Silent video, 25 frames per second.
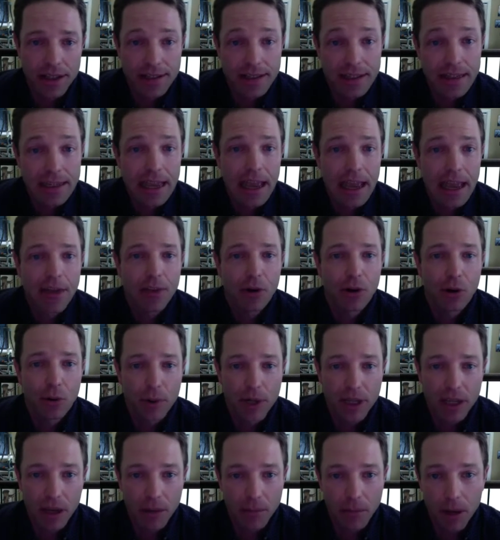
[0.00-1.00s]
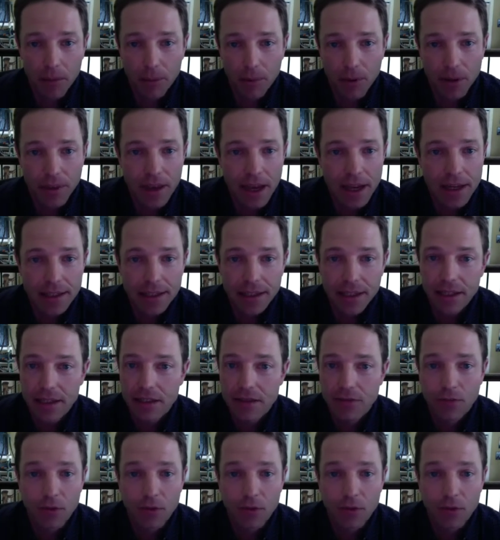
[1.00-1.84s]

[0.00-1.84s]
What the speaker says: And together we come up with ideas